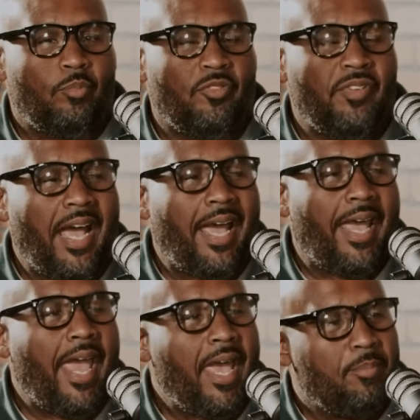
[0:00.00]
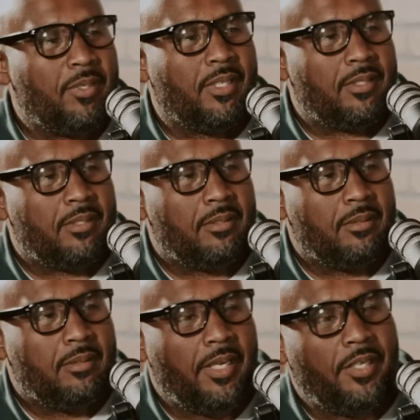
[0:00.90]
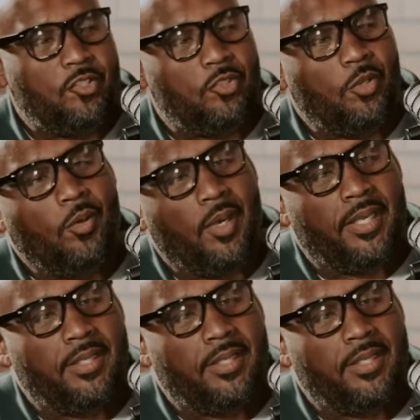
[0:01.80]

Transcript: provide happiness and joy,